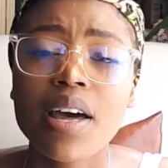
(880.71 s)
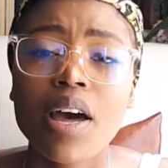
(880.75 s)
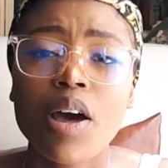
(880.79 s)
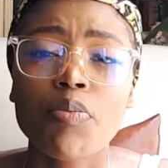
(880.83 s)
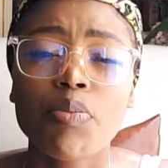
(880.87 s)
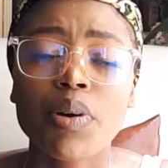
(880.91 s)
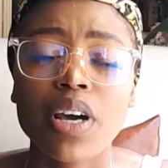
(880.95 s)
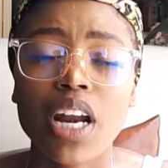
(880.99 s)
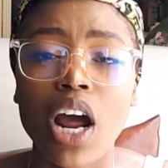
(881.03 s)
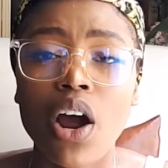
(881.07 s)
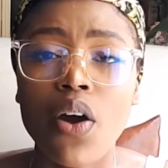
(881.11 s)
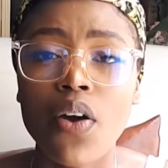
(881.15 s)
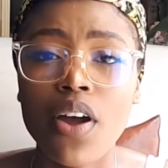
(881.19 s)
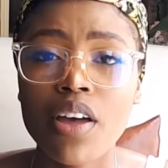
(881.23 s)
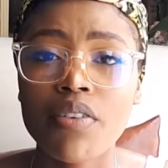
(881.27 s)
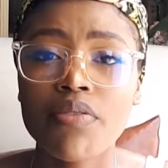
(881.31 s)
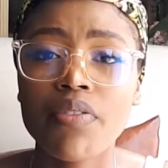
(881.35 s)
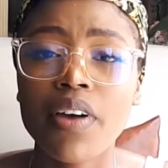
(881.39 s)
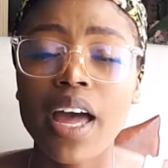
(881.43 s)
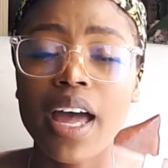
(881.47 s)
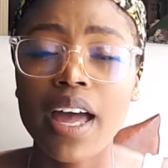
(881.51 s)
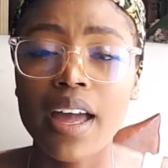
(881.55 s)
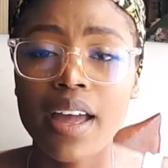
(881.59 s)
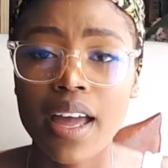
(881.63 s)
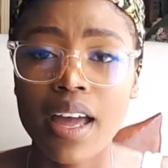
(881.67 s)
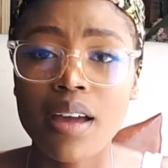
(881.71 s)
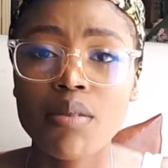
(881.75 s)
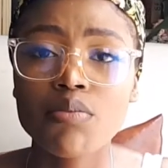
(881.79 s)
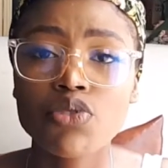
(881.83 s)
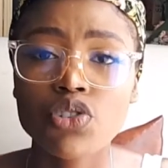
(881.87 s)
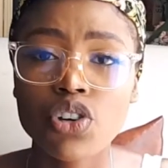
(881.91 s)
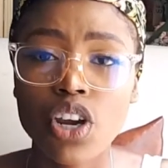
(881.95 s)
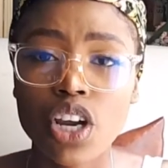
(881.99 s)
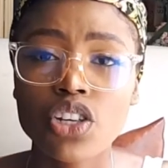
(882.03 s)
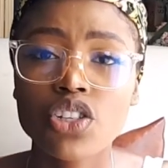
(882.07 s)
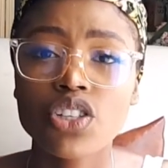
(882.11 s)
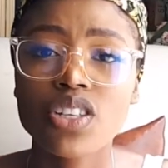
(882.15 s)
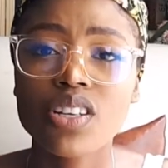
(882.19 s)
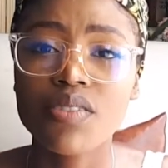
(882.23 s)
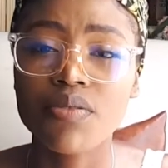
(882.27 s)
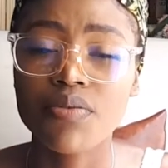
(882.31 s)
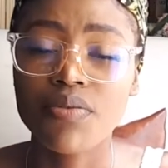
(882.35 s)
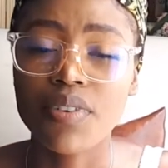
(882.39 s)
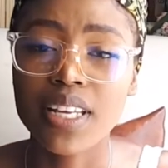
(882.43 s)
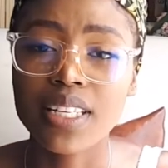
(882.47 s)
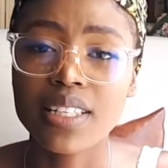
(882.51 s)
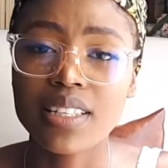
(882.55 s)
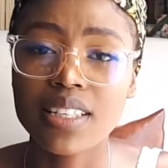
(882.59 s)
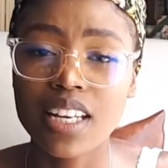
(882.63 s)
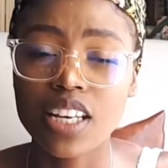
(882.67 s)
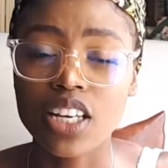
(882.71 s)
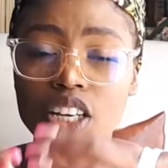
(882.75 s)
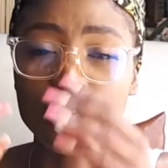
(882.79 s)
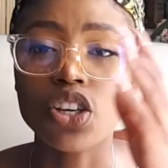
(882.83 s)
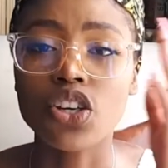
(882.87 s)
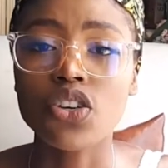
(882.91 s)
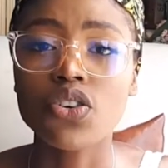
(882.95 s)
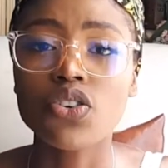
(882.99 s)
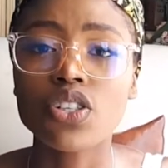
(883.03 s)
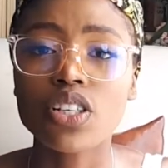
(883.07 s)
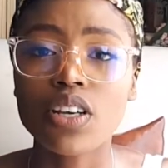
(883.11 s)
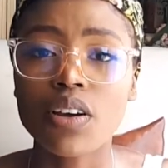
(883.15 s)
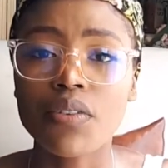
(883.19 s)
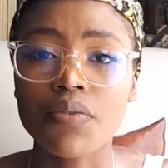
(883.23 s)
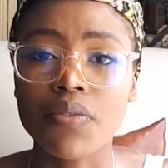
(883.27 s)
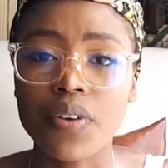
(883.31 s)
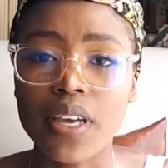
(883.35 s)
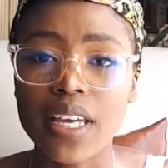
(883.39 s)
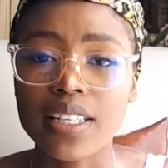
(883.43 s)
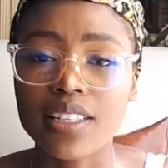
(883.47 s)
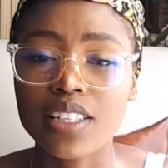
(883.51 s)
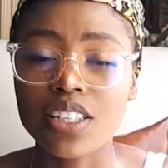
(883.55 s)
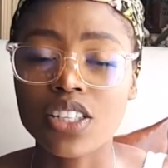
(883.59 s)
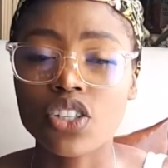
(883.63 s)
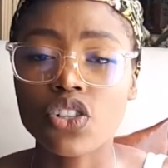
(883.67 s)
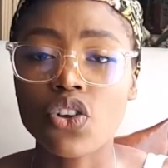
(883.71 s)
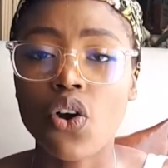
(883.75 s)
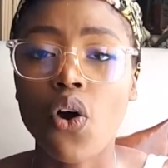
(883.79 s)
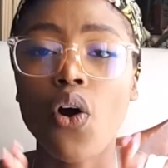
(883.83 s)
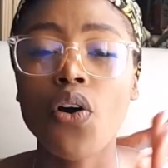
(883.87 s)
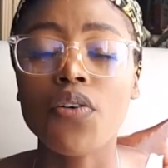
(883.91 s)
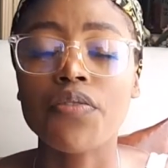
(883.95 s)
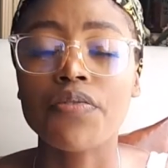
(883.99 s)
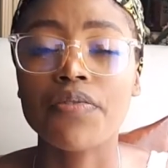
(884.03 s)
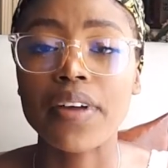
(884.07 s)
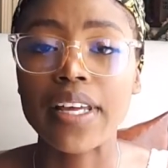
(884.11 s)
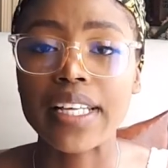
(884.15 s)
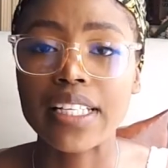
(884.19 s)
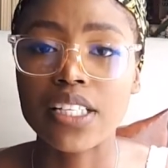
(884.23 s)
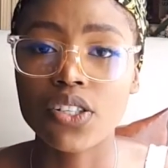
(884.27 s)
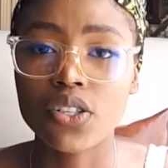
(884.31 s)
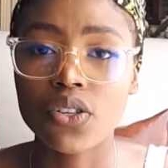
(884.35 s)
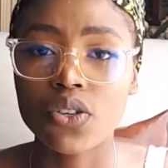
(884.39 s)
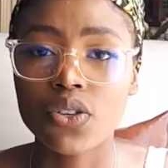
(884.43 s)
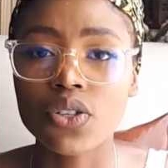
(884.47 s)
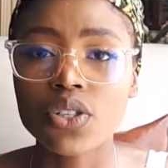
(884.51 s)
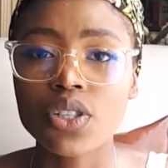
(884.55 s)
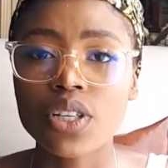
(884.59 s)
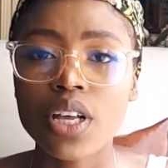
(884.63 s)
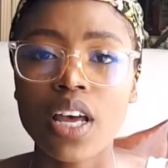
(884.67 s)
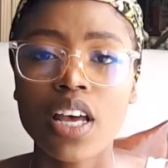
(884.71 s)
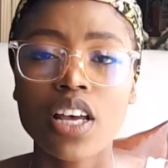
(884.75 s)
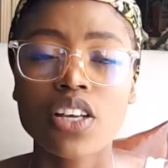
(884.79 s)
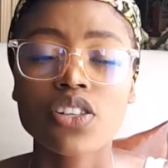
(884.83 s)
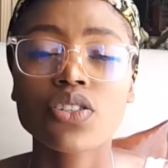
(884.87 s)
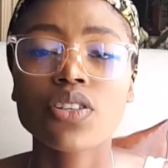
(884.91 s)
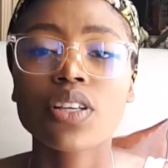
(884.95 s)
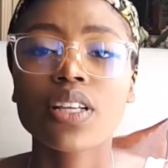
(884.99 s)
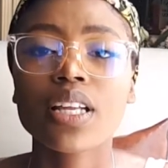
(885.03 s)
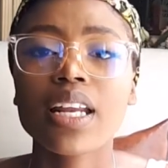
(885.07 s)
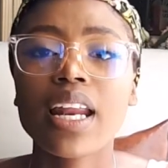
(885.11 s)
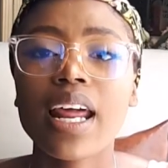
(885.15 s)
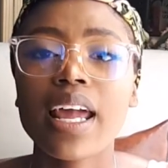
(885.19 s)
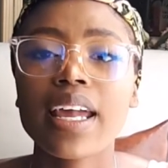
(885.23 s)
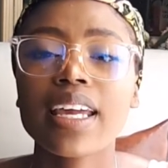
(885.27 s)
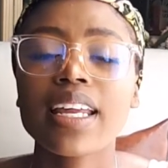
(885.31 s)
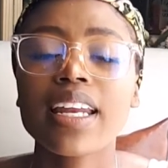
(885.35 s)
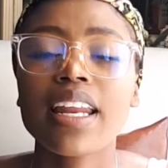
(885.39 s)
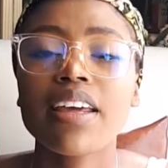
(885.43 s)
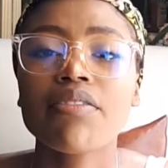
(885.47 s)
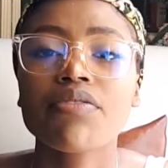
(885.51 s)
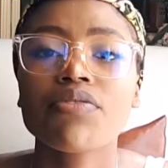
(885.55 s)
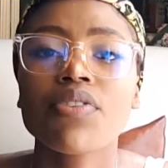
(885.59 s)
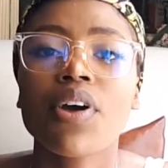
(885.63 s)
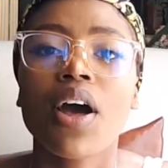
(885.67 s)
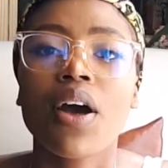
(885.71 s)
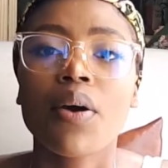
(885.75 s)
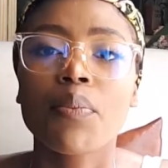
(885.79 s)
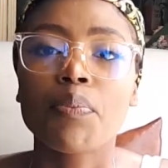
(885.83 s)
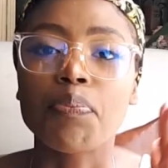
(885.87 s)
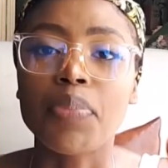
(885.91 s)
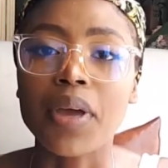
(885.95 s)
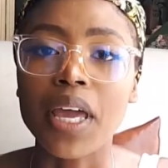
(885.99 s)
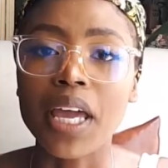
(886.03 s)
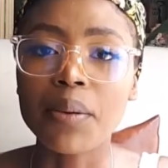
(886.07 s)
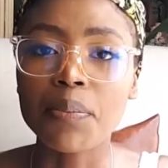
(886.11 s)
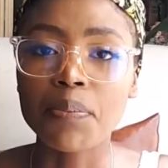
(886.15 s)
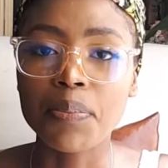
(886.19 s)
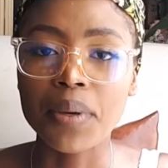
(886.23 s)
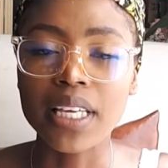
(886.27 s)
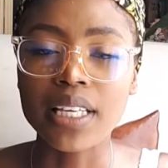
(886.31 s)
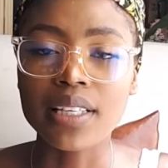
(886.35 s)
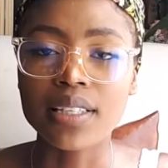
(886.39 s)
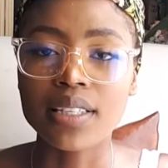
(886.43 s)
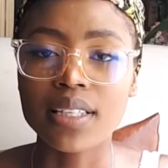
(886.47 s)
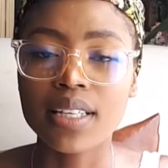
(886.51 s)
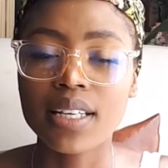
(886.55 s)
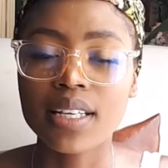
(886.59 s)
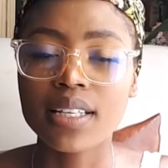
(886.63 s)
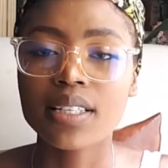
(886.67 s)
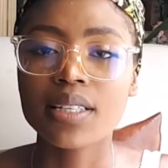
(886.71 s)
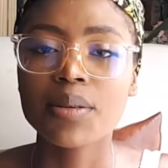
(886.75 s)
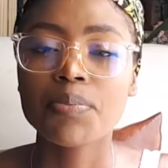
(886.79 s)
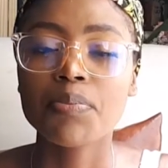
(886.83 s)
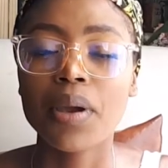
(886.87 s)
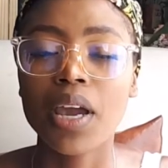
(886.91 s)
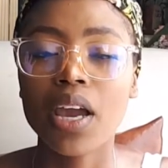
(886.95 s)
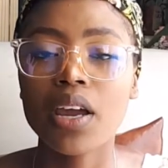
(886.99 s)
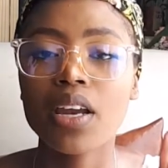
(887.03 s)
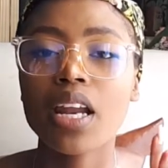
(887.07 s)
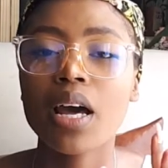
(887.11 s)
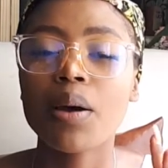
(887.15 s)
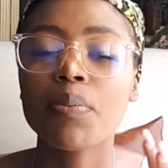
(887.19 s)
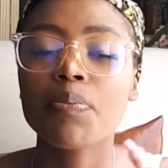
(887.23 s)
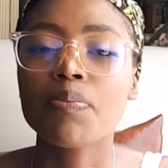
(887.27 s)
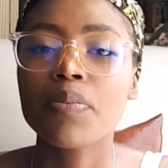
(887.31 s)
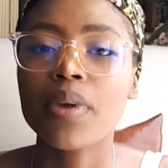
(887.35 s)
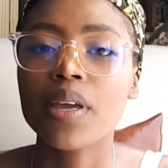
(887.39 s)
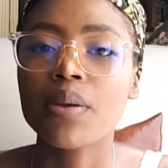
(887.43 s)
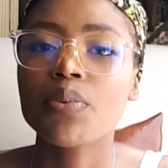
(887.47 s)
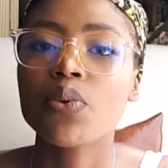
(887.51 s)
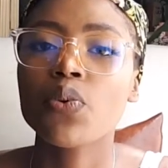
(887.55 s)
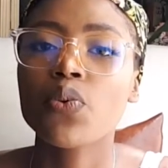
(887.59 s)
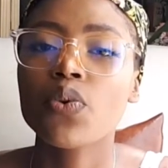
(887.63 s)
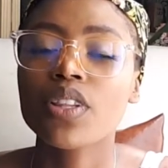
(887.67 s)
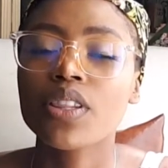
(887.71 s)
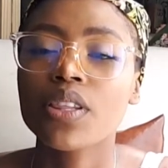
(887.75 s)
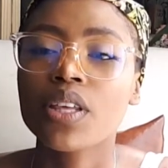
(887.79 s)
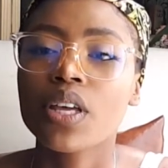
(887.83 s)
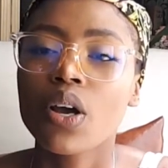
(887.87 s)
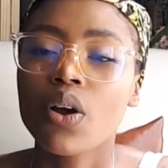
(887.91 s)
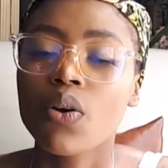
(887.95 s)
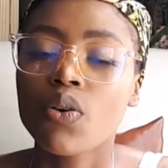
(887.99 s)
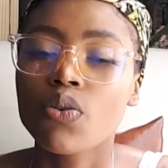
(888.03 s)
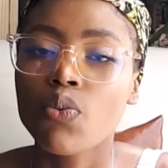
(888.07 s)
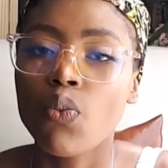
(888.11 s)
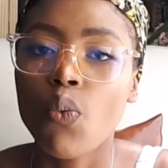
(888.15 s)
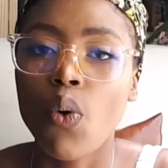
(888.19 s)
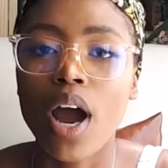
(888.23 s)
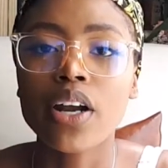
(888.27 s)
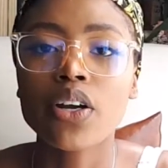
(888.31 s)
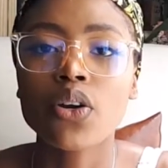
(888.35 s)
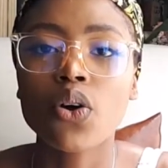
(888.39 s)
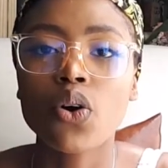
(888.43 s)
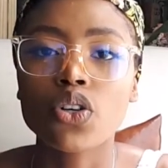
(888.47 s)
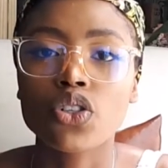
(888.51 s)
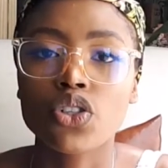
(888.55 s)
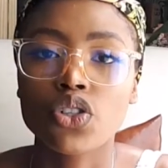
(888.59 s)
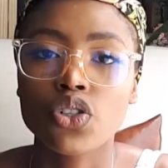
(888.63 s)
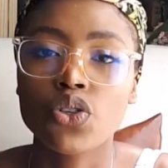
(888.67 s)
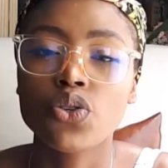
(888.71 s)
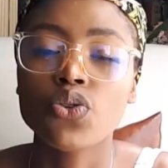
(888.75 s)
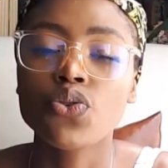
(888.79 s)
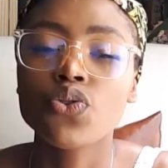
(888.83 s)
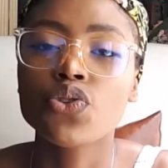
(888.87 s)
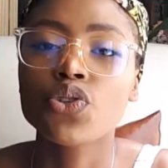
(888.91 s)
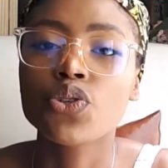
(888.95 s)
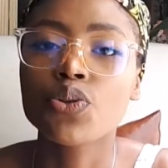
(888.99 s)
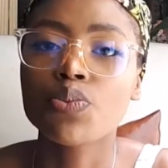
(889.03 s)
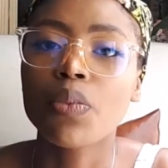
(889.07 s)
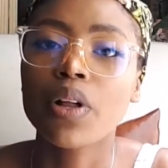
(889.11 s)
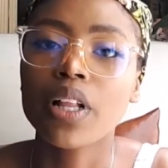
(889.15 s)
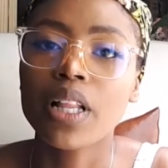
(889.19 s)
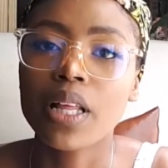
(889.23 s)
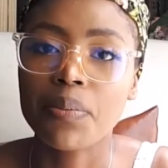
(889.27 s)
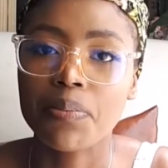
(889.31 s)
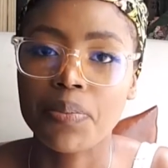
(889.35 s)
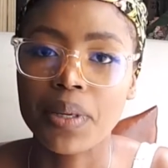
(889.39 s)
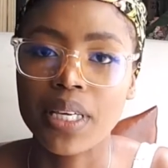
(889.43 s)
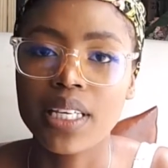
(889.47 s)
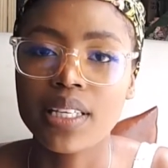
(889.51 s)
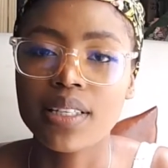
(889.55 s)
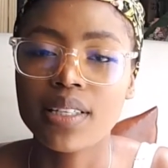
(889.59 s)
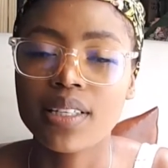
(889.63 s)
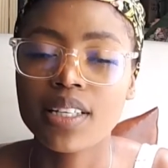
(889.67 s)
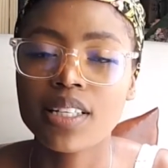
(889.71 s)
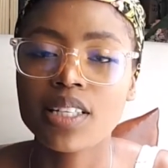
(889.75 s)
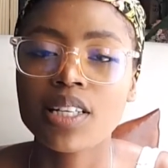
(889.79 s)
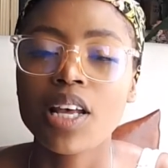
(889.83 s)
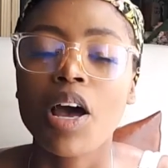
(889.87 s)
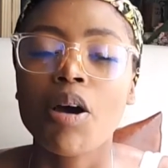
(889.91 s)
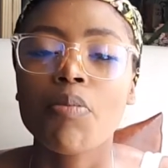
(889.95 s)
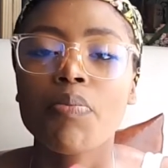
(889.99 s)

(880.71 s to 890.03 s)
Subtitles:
But however, I am trying to invest in huger vases or vessels so that I can have big pieces paired up maybe with one or two smaller pieces,